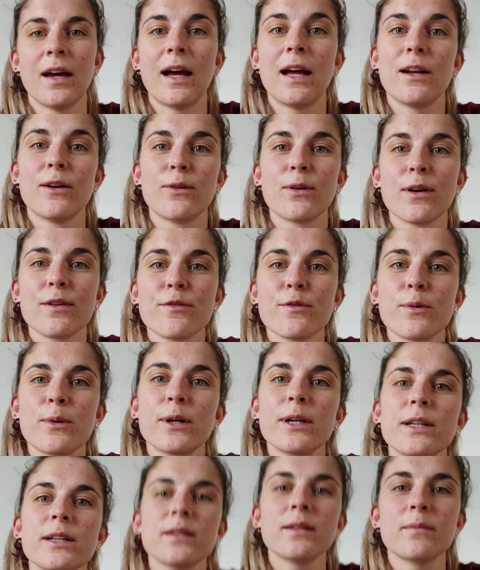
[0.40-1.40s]
Hello
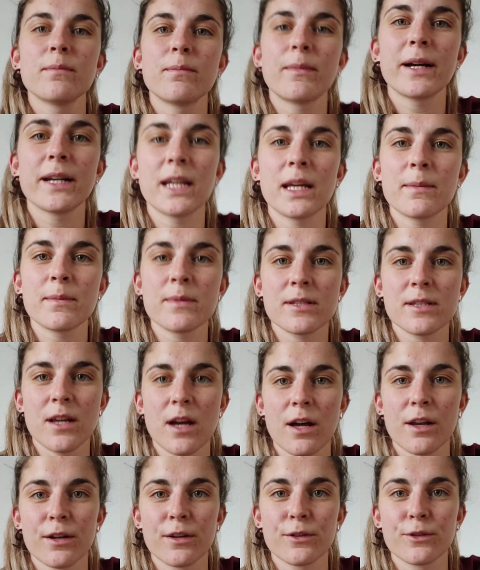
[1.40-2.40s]
everyone, my name is
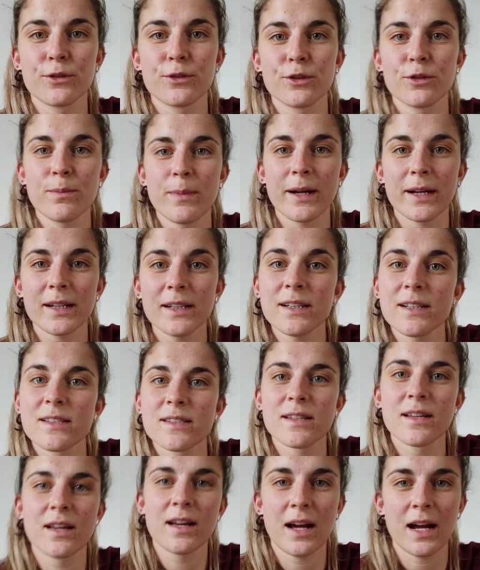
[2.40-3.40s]
Hanne
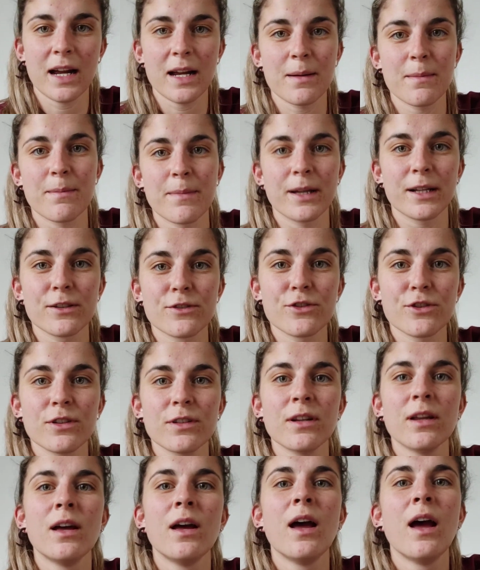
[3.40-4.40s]
Coeckelberghs. I am
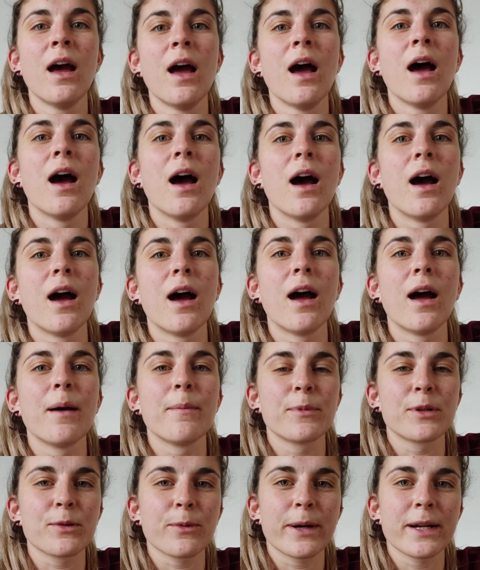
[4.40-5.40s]
Belgian, uh,
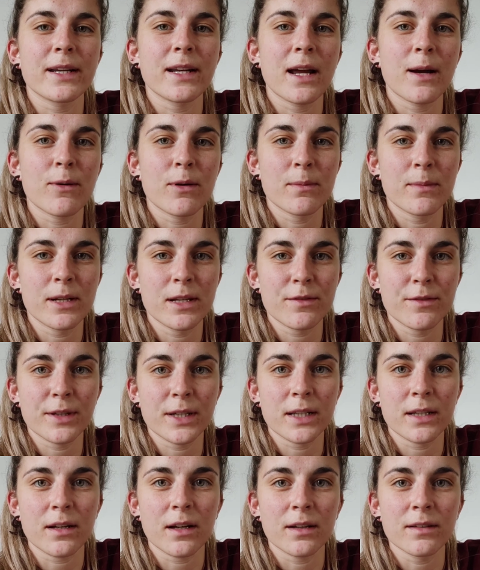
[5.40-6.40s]
but right now I'm living
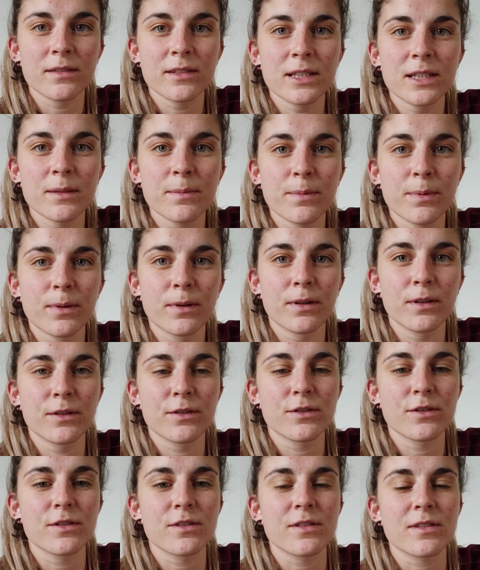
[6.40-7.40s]
in Antibes,
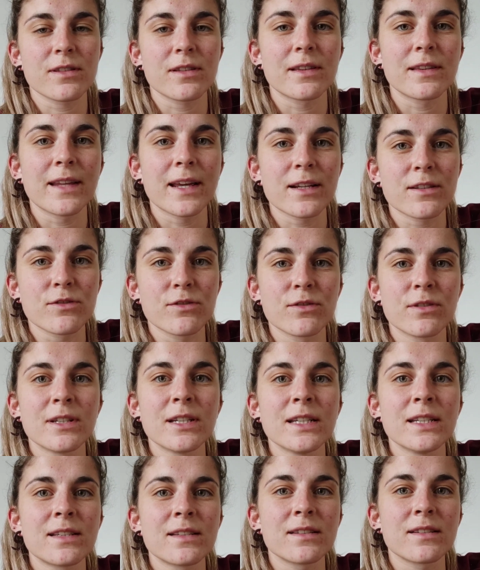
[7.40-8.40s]
just next to
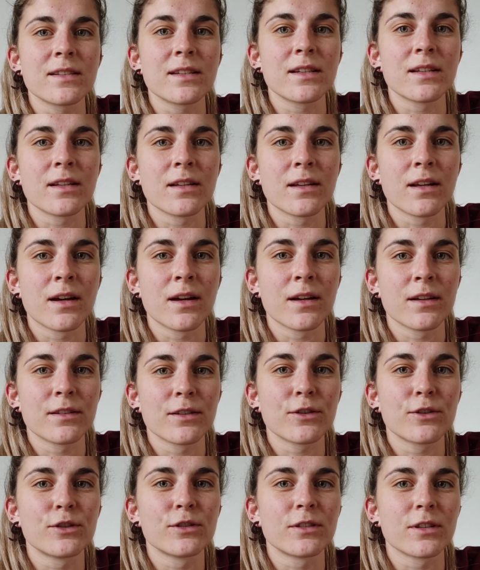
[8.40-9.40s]
Nice in uh, the
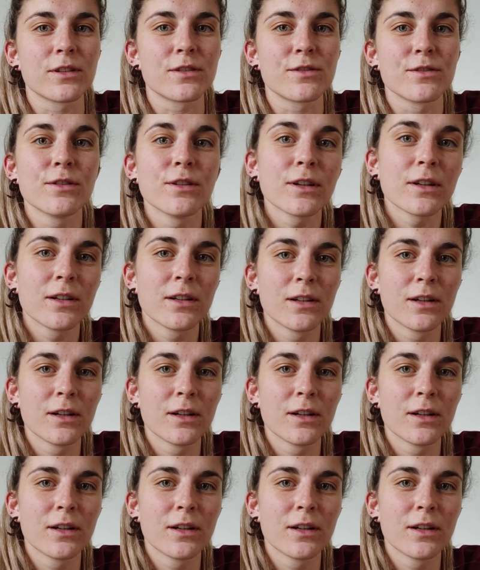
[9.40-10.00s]
Côte d'Azur.